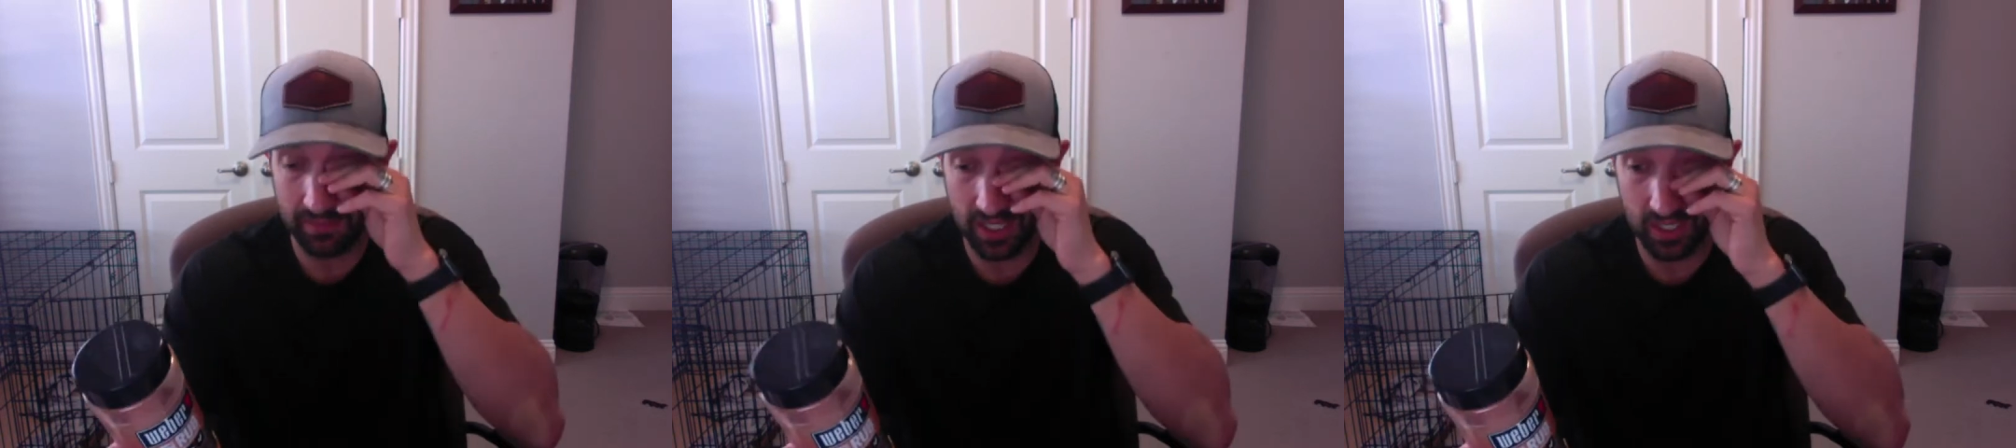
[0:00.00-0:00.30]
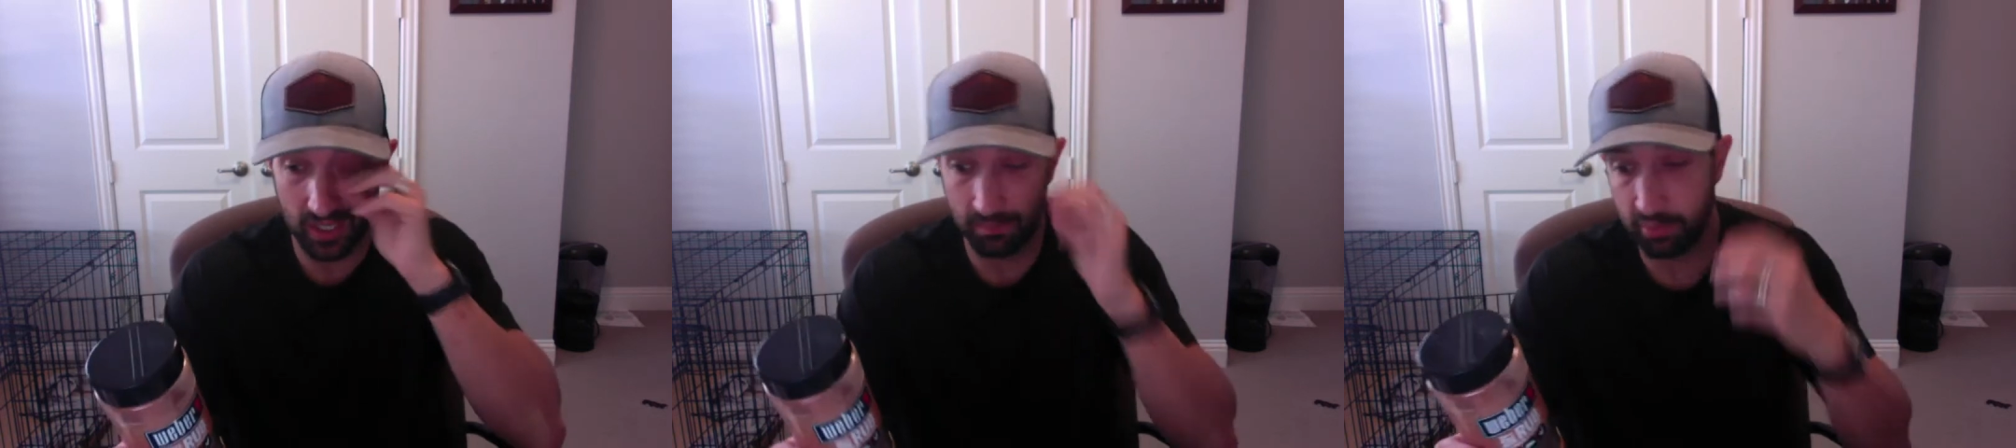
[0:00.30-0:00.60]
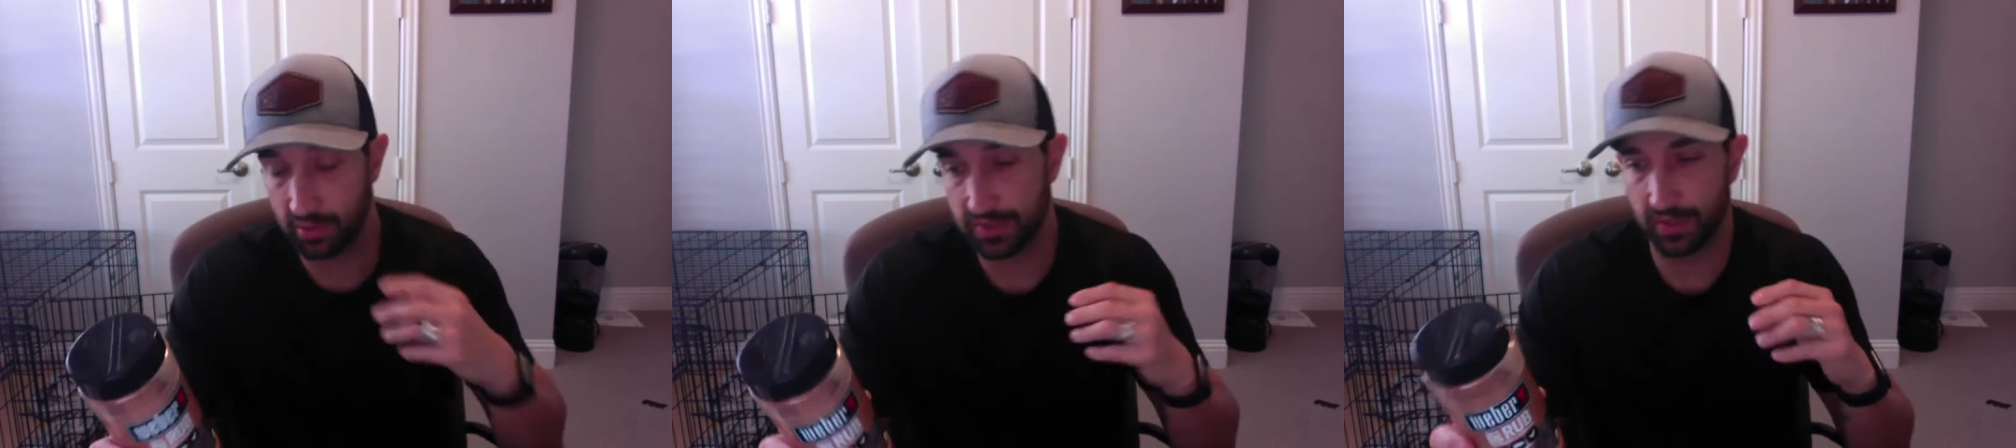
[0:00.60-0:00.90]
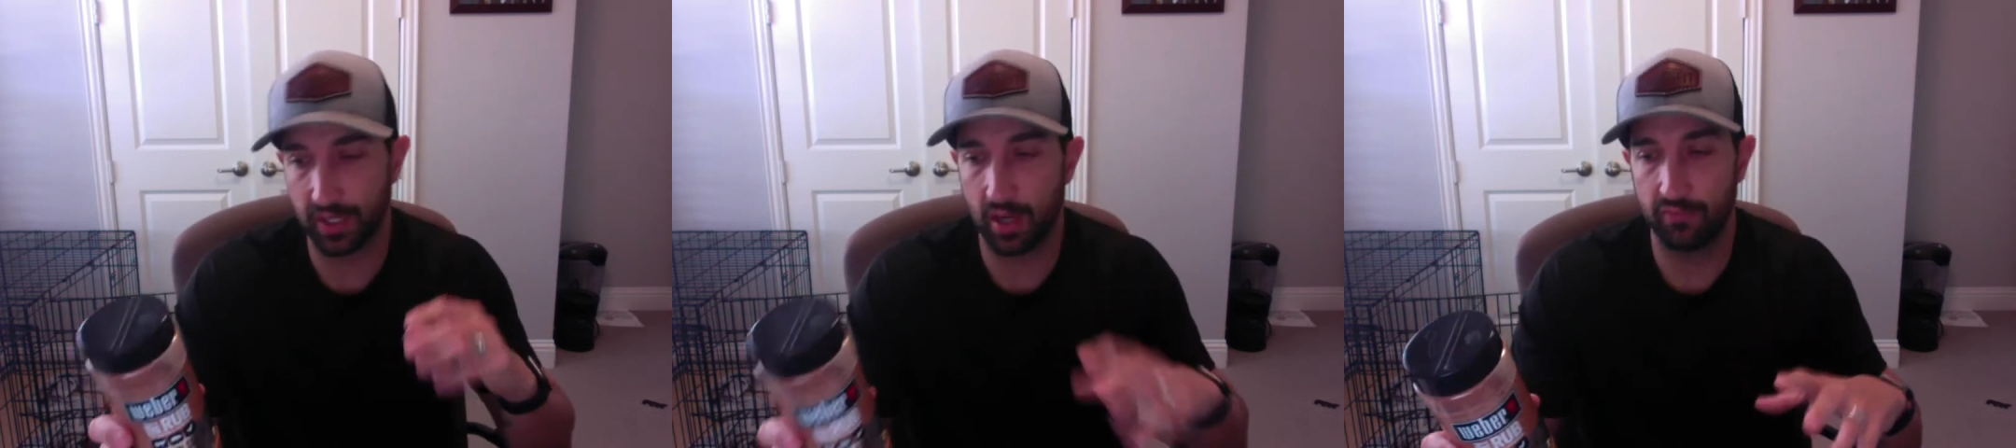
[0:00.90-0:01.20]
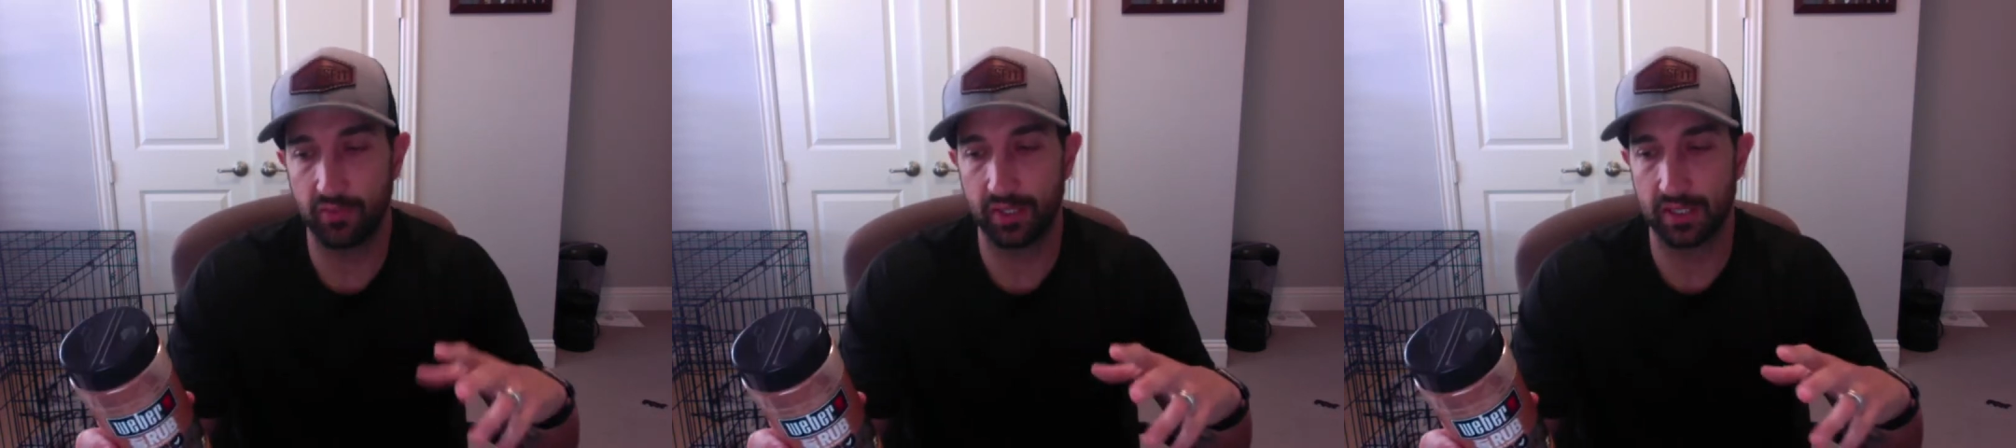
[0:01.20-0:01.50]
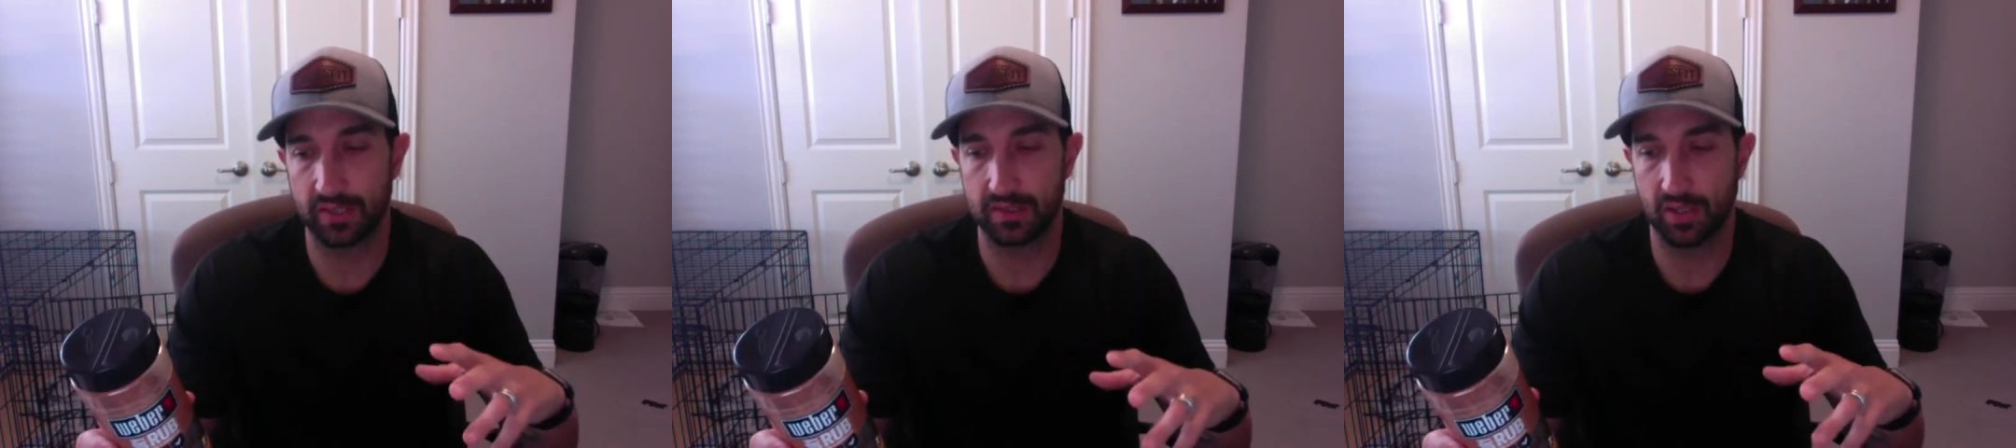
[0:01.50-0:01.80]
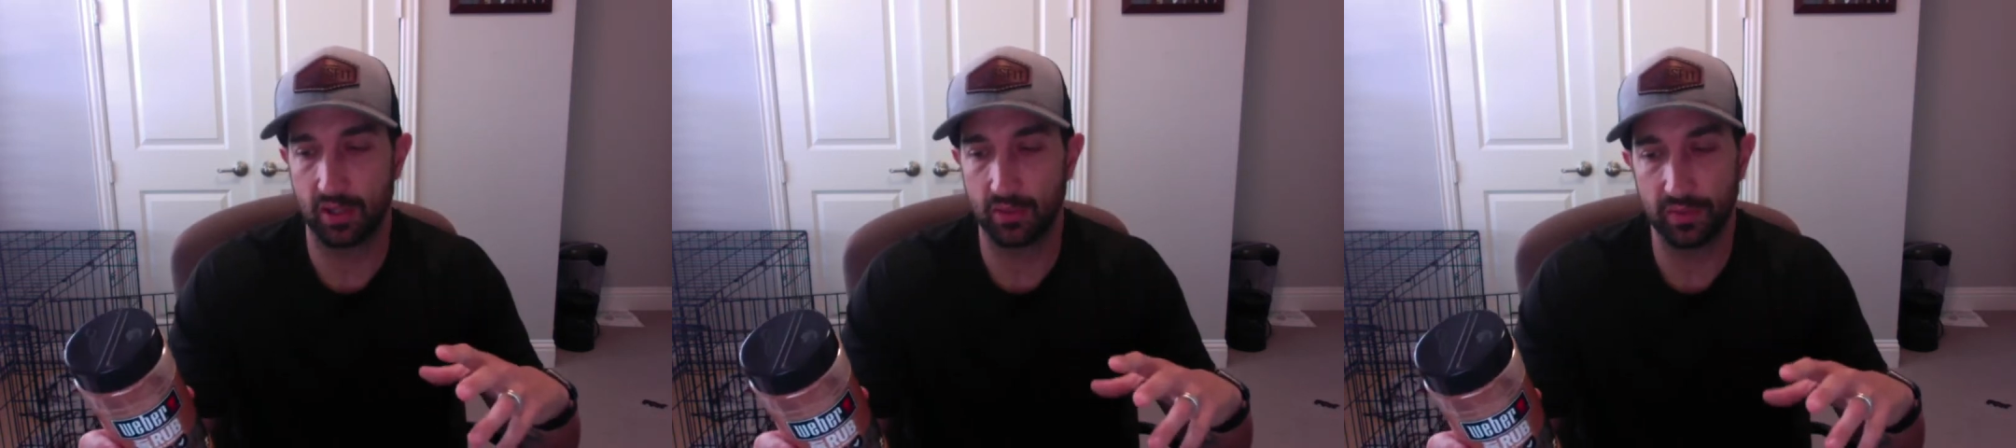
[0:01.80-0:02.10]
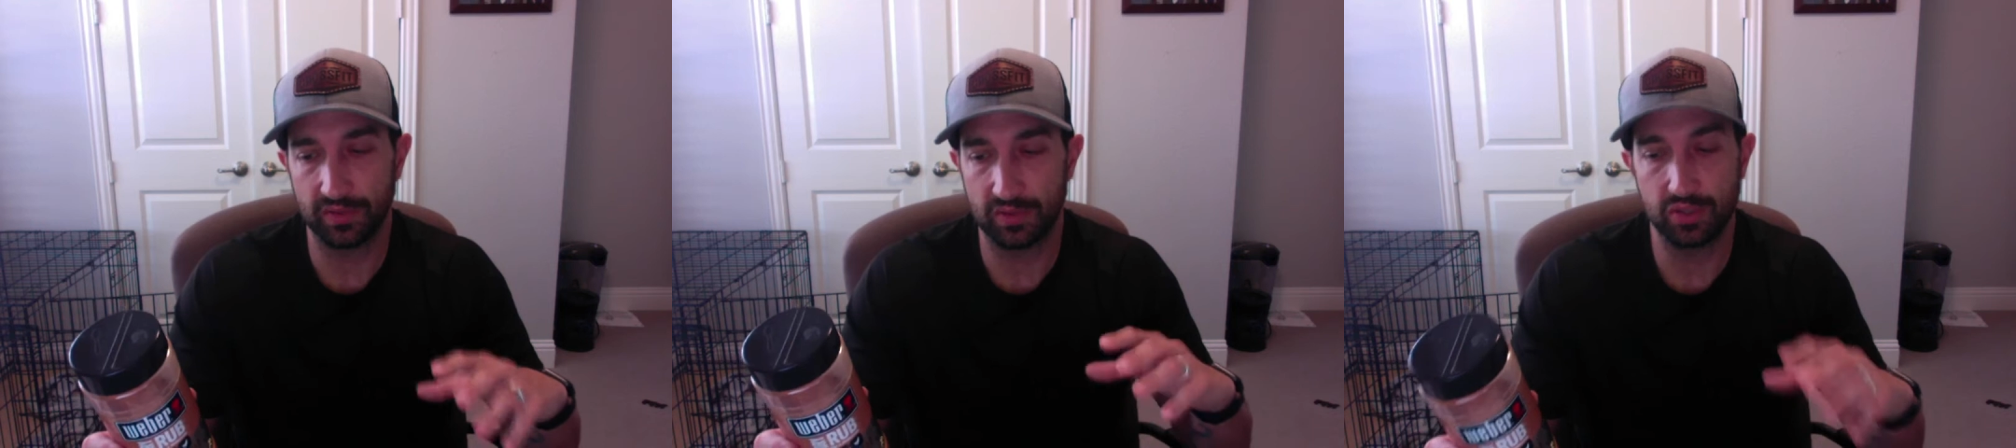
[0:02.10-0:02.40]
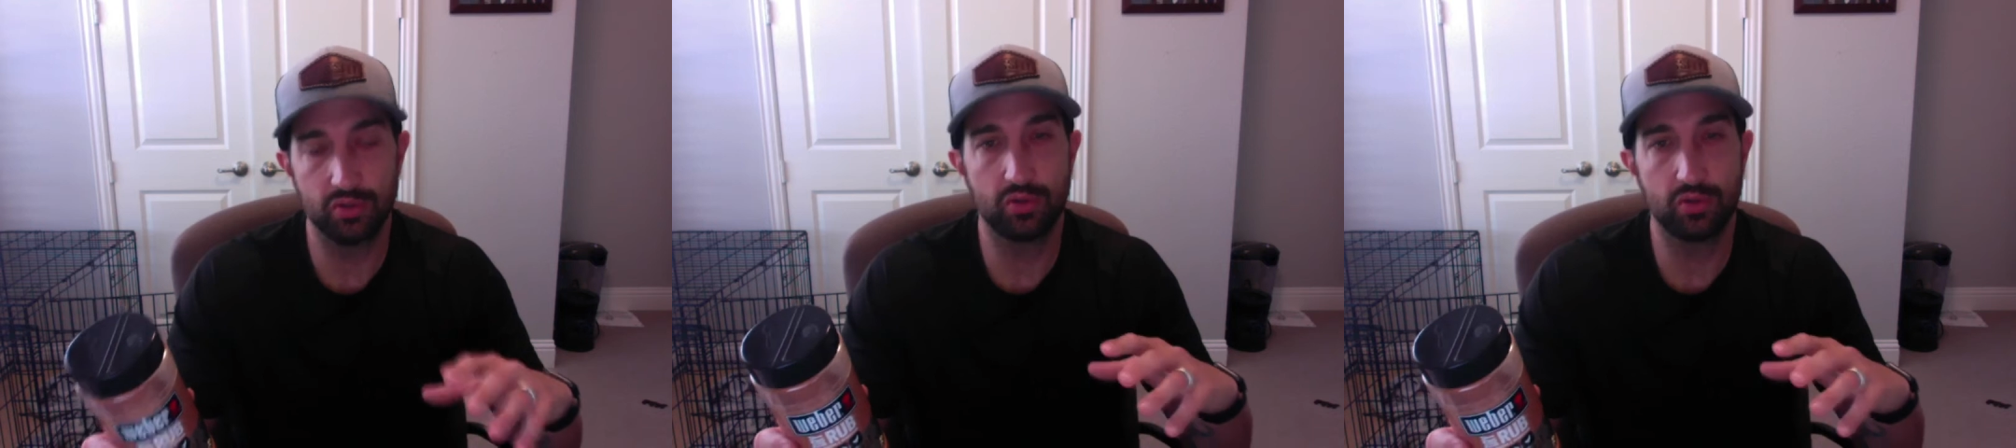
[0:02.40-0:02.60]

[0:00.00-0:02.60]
not personally overly concerned with the 2